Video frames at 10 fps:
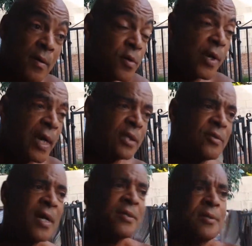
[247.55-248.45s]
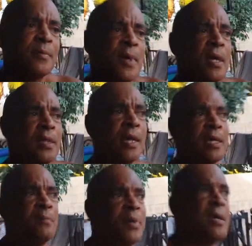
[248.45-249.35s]
You can't trace them. They
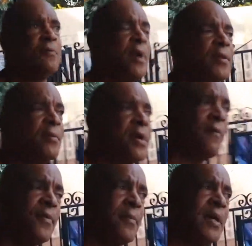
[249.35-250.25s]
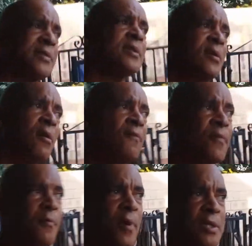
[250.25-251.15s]
can be where they come from, Mexico,
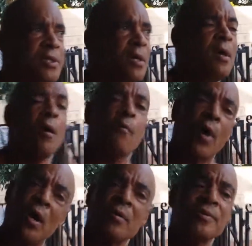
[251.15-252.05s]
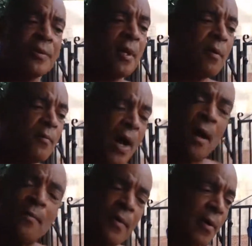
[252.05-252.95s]
from Russia, worse,
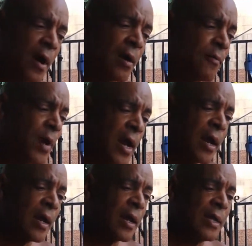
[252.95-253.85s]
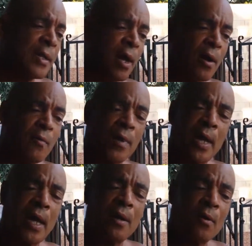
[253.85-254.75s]
Iran,
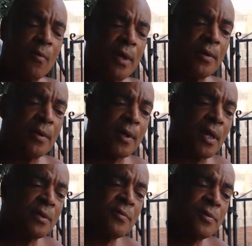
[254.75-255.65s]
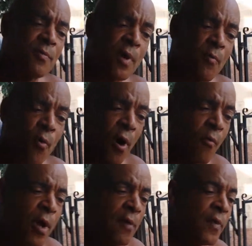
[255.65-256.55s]
or one of the countries we're at war
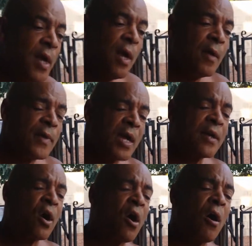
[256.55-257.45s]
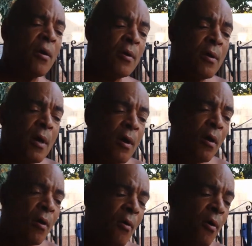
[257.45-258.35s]
with. They caught
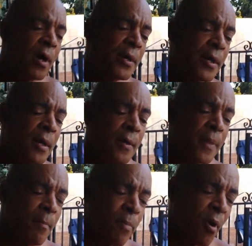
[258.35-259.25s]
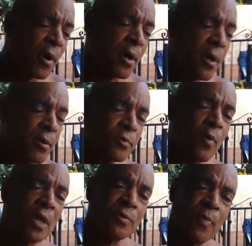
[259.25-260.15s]
on the border,
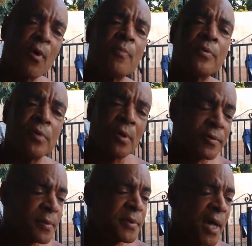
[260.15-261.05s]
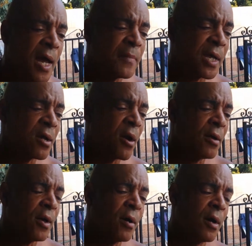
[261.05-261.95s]
watch Border Patrol sometime, they
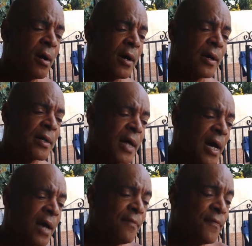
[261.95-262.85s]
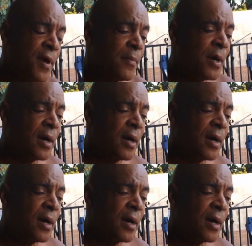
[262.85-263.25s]
caught a guy from